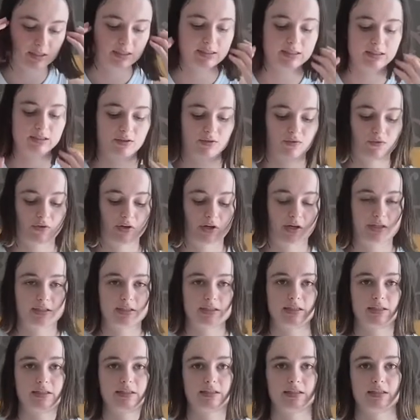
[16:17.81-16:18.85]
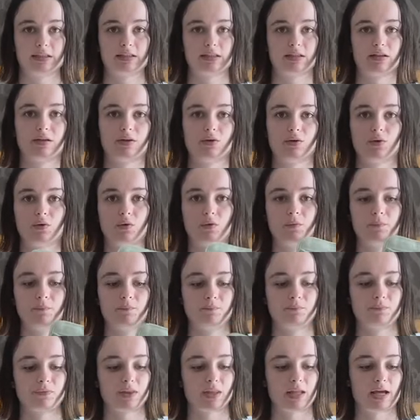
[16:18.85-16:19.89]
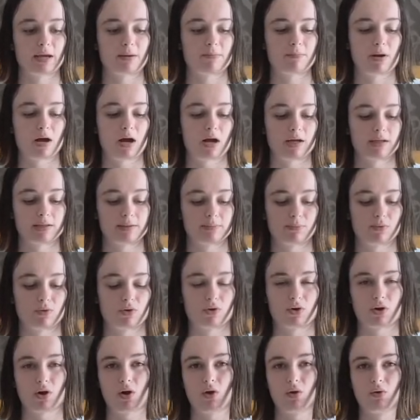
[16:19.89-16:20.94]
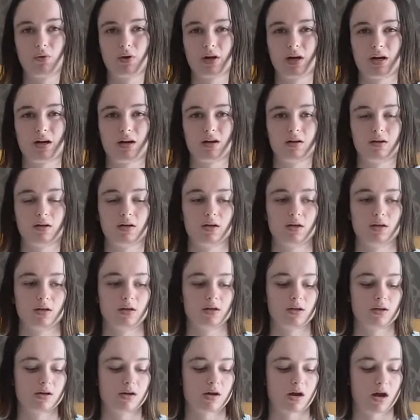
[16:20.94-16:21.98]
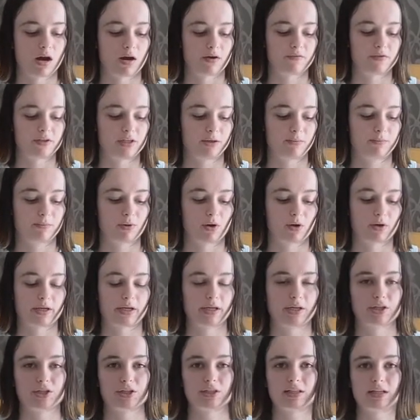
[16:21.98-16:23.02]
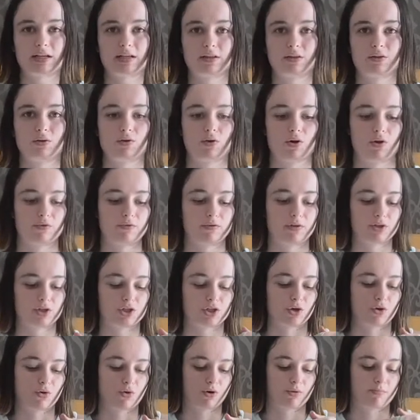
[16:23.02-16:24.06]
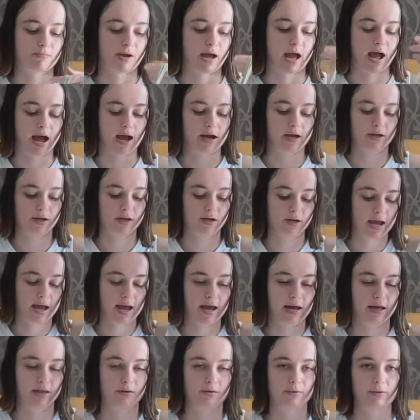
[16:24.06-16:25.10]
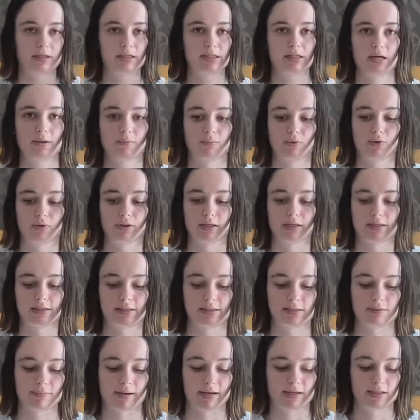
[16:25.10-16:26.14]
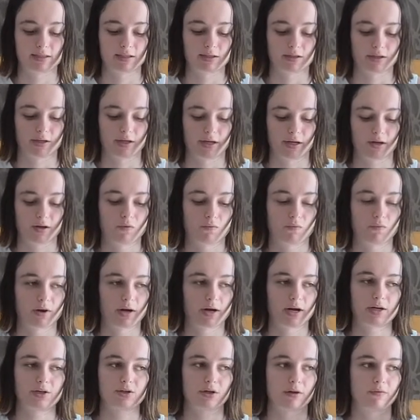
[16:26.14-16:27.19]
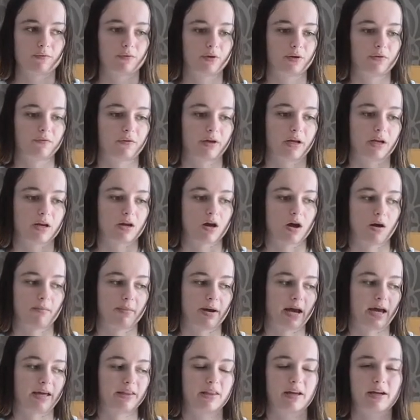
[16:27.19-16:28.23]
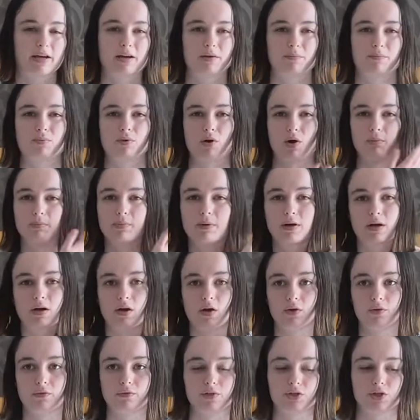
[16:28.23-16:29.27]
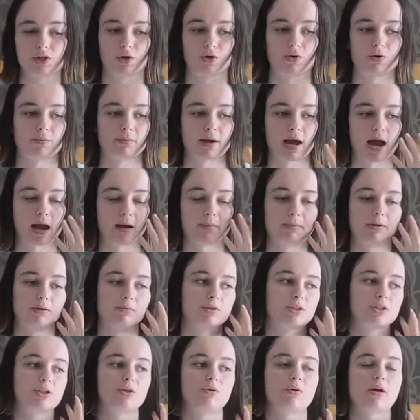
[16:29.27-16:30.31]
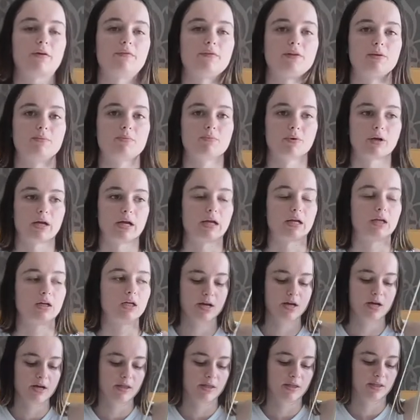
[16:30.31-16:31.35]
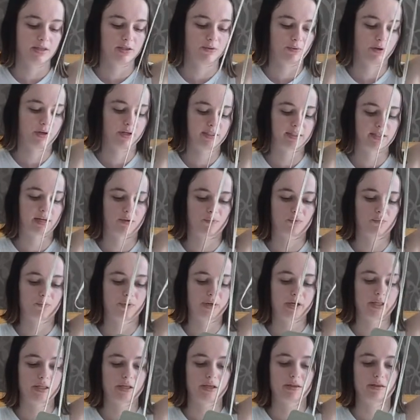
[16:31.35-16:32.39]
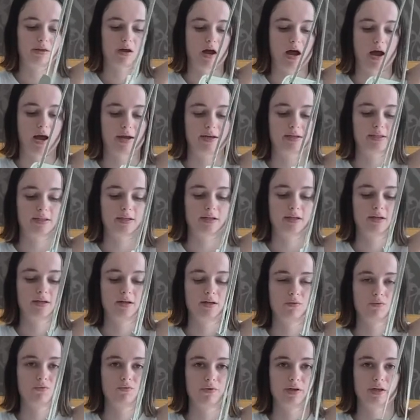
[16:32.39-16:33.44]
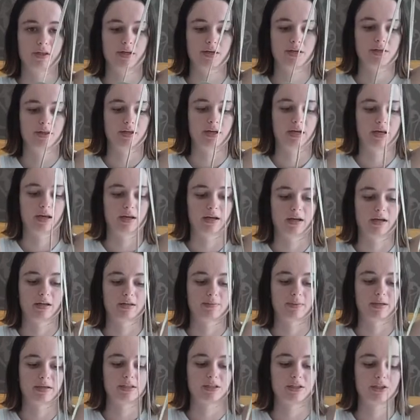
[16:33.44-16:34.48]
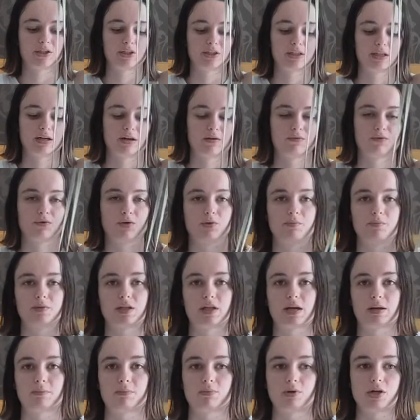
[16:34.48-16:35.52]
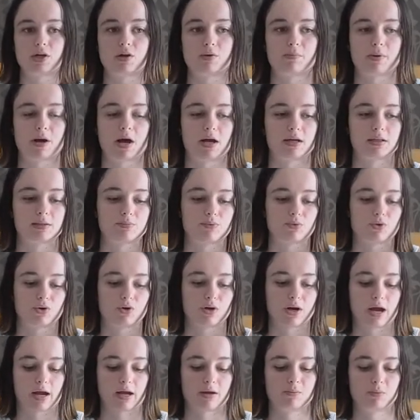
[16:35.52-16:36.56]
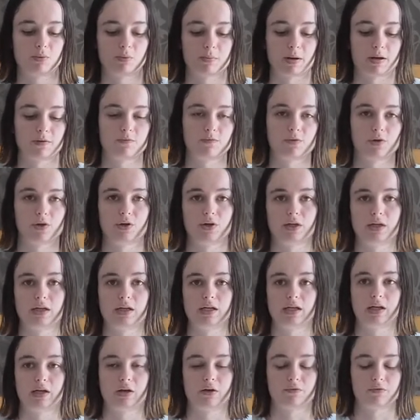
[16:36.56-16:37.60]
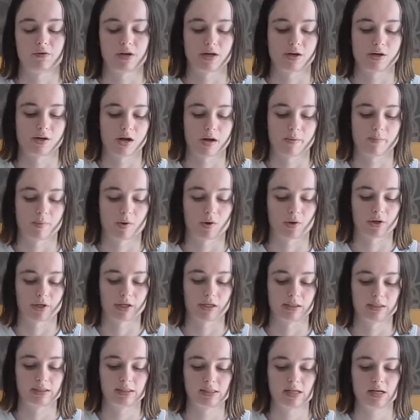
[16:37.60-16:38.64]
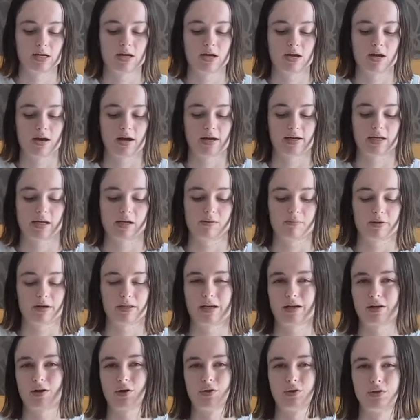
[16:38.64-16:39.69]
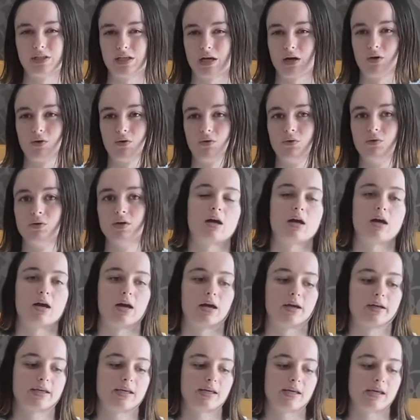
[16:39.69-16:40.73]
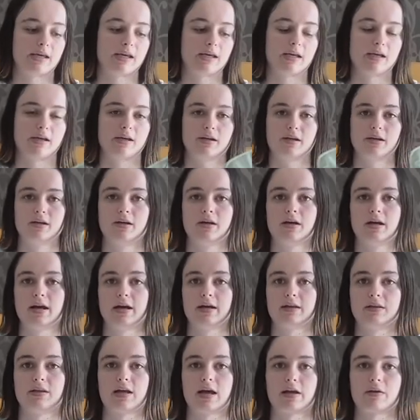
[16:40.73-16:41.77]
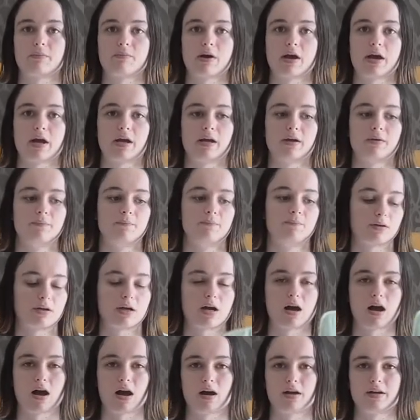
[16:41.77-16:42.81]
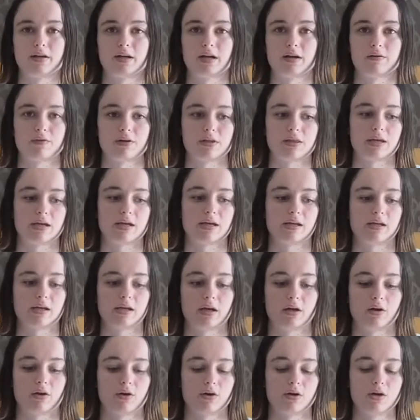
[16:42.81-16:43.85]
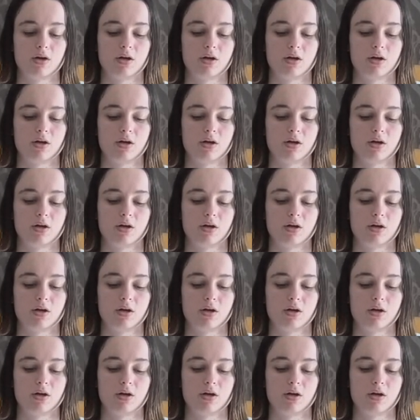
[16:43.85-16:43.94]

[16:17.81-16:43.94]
things first is this little like passport holder, RFID blocking, just like little over the shoulder bag. And the reason I bought this is basically when I traveled in Vietnam, I had like a proper over the shoulder bag, but it was too heavy to bring. This one is like really light, really thin, and it's basically just enough room to like bring your passport. I can put my phone in here if I don't have pockets. I keep my like hotel key and like my card and everything in here.